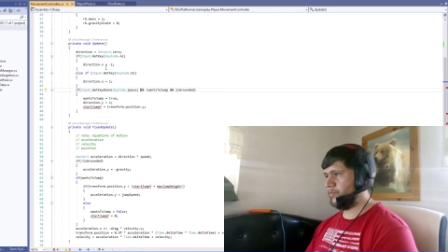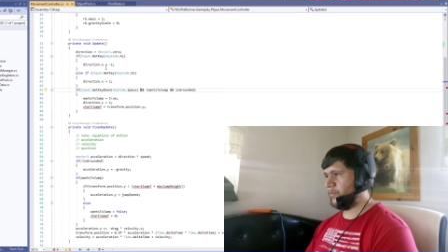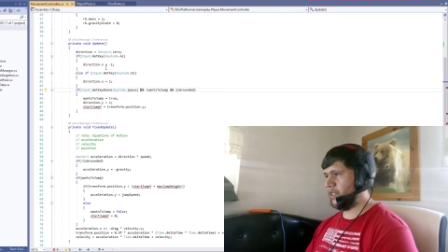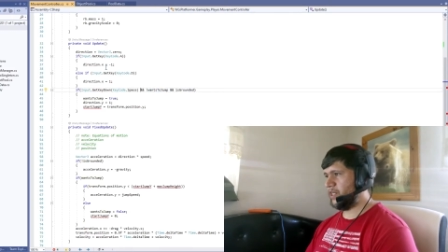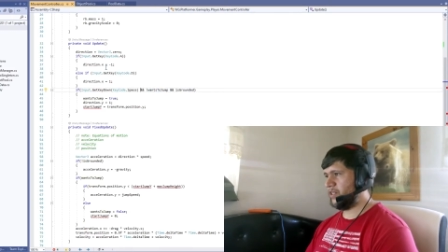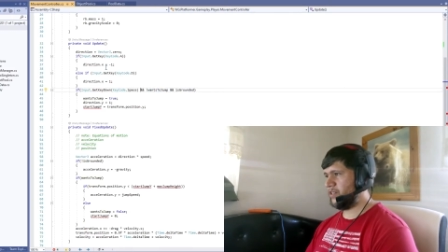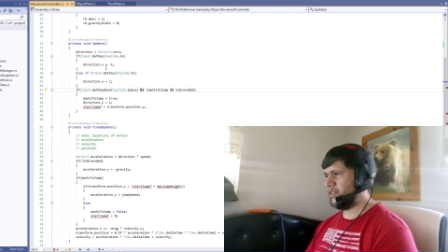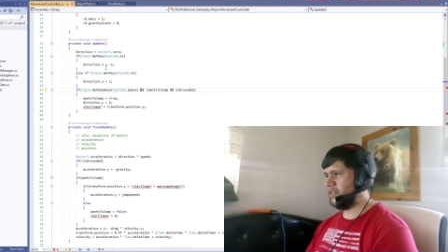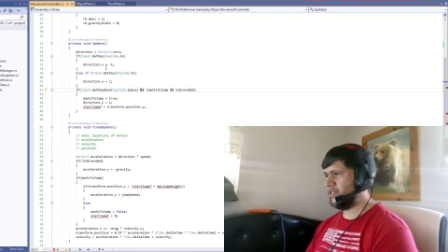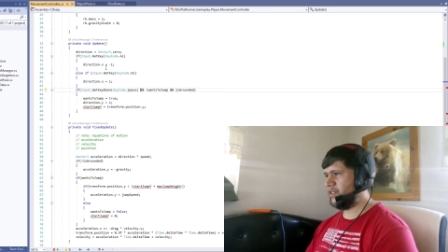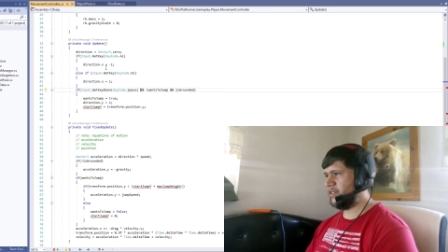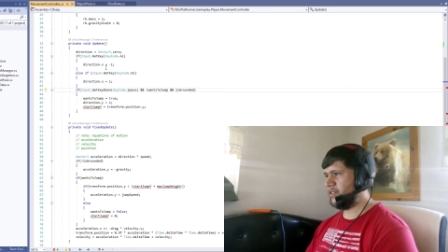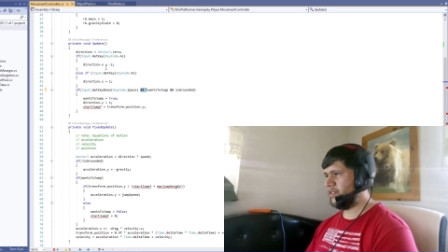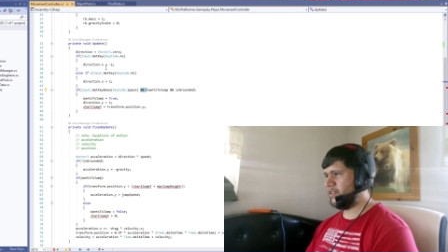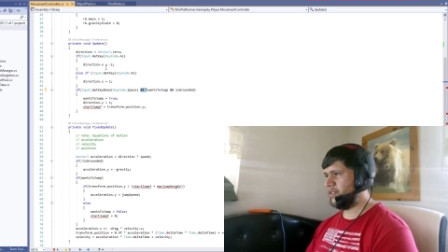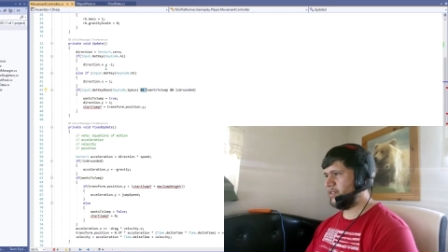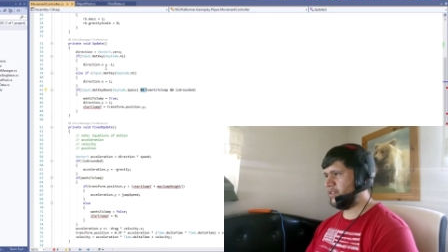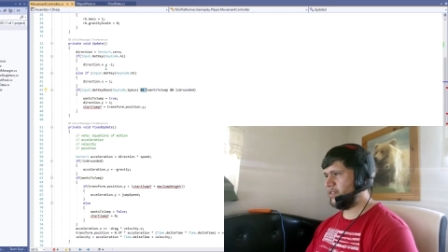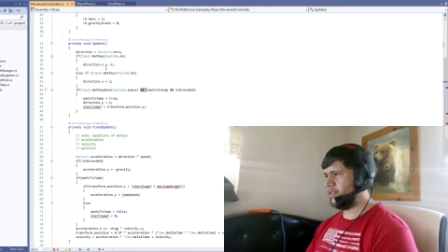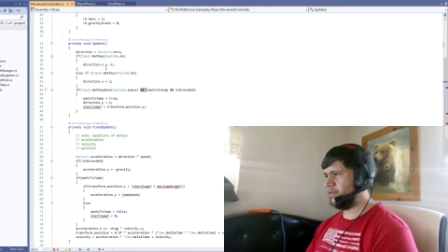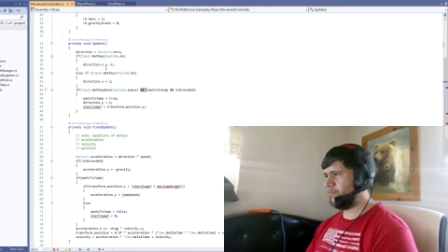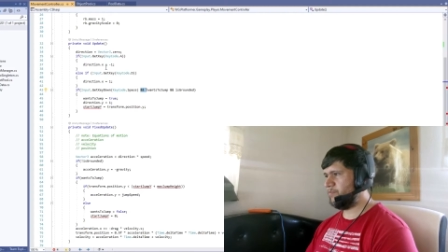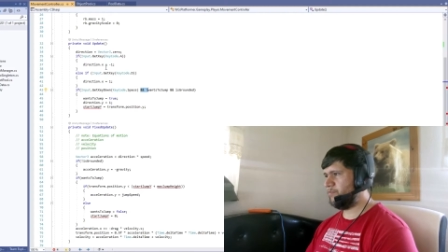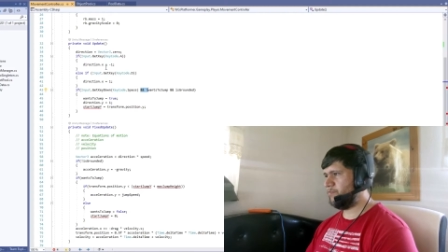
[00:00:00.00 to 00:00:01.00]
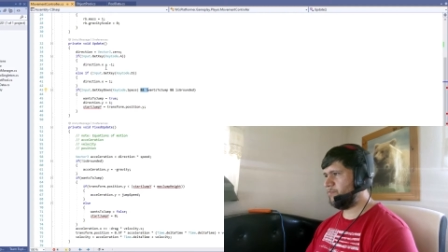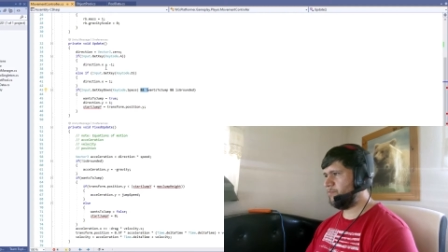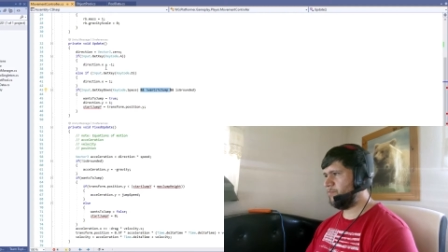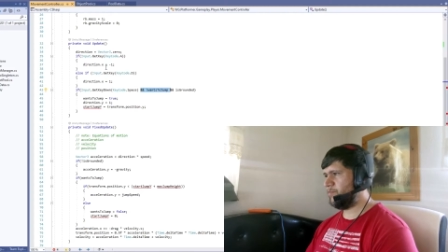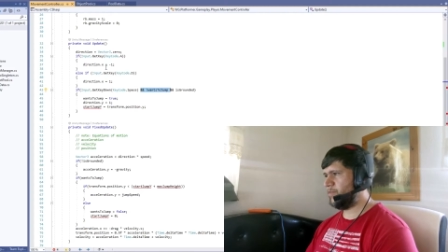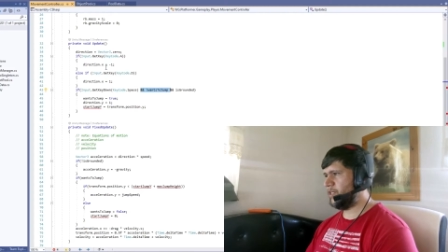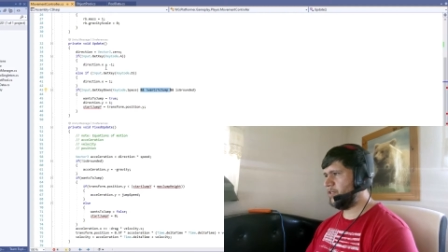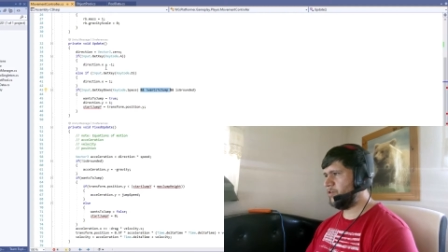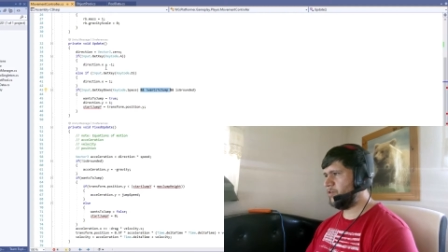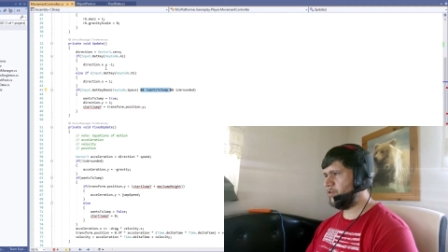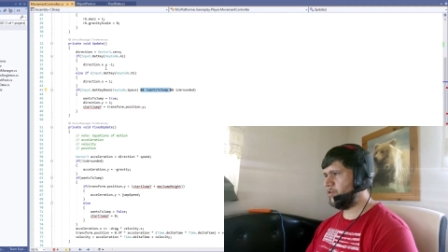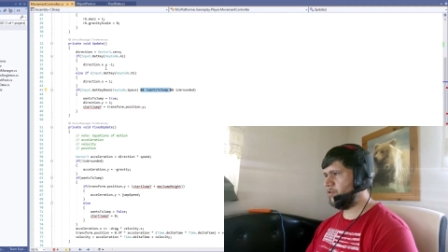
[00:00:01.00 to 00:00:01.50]
Let's
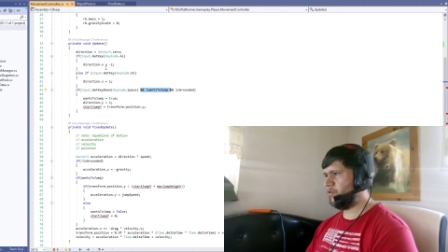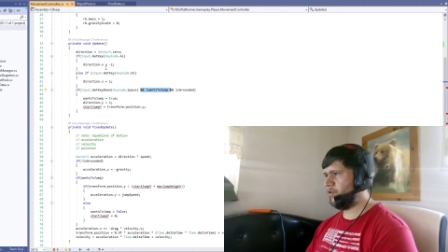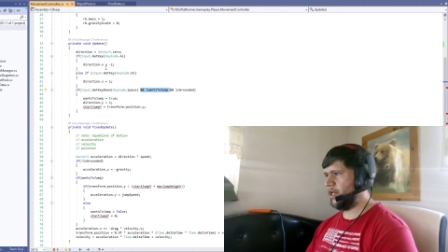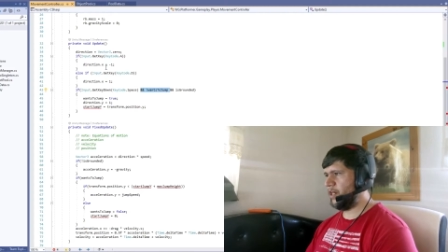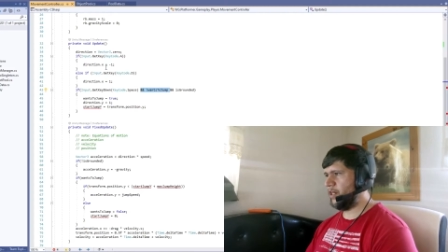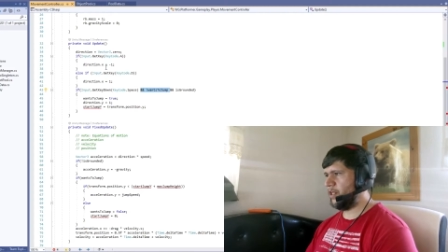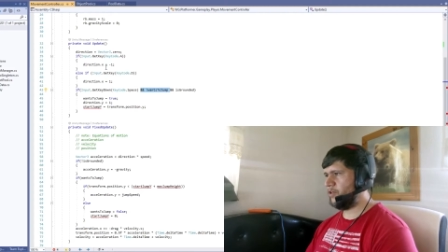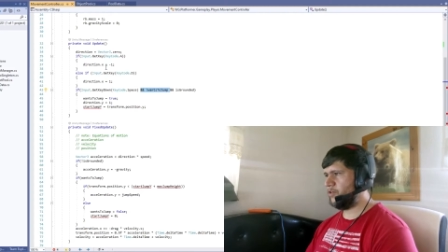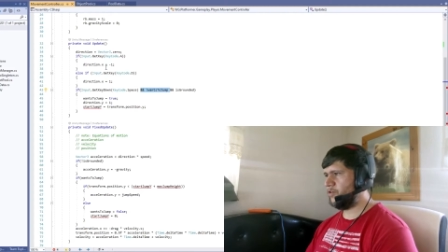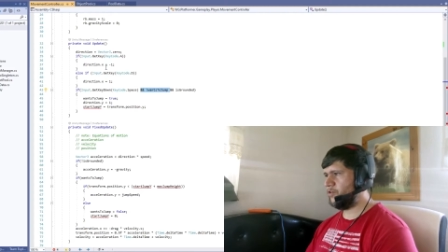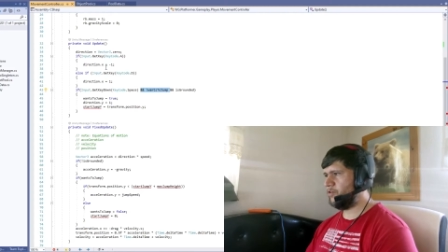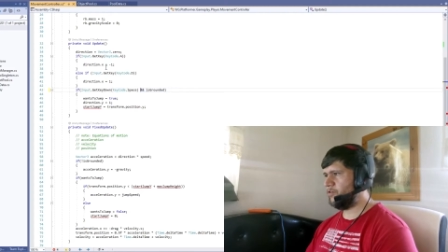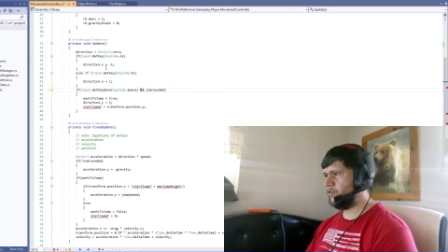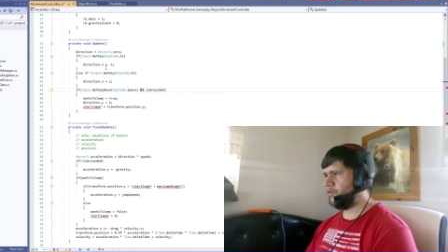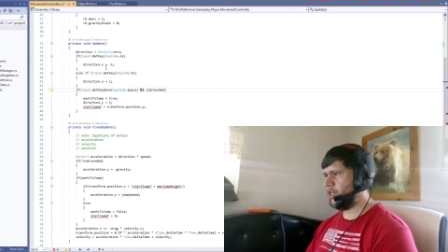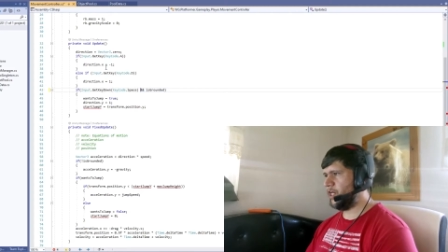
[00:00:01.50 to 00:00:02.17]
do that. Let's